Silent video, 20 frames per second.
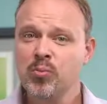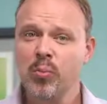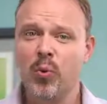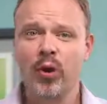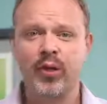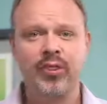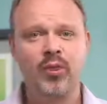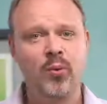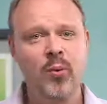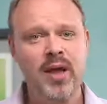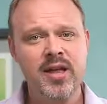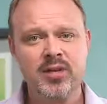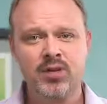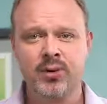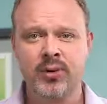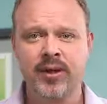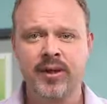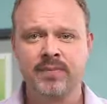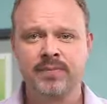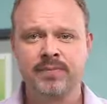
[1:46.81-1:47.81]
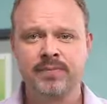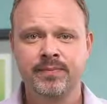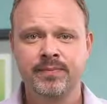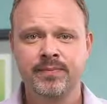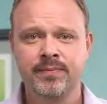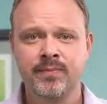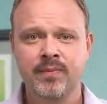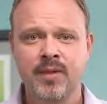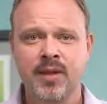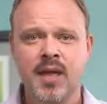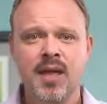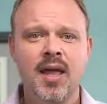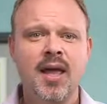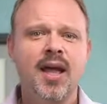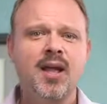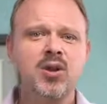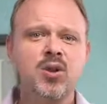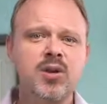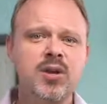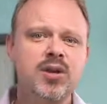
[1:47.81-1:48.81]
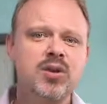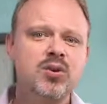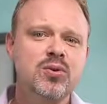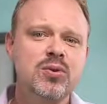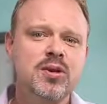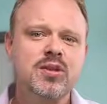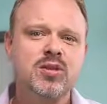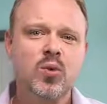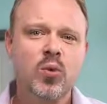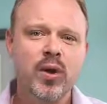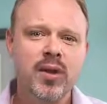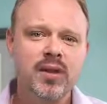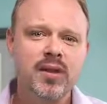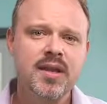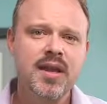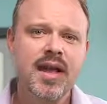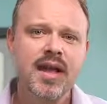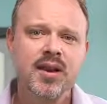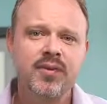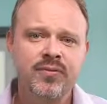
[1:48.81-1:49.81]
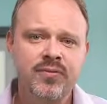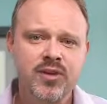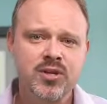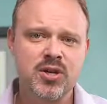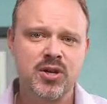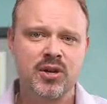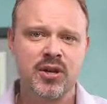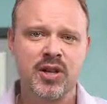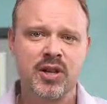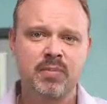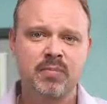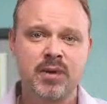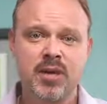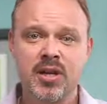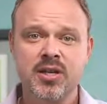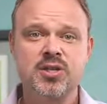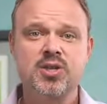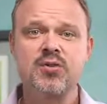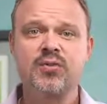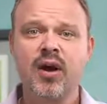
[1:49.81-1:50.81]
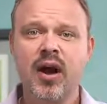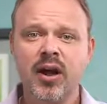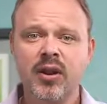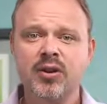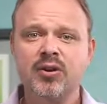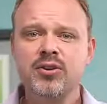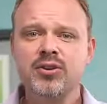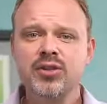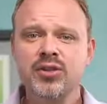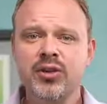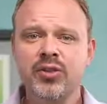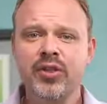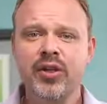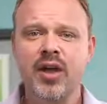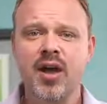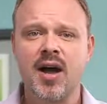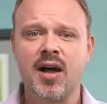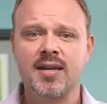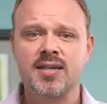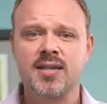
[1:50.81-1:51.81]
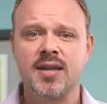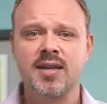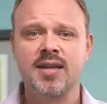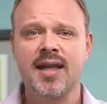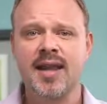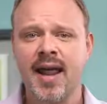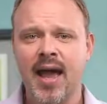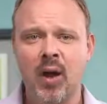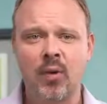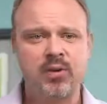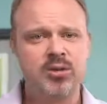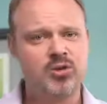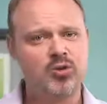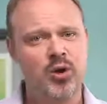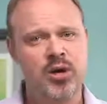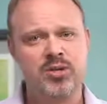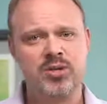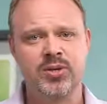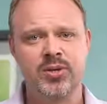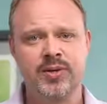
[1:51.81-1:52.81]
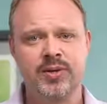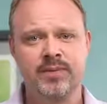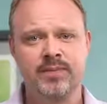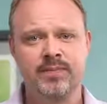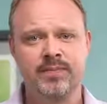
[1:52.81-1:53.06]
point the way to it. And you can do this quickly and efficiently because you've understood the content and how it's structured.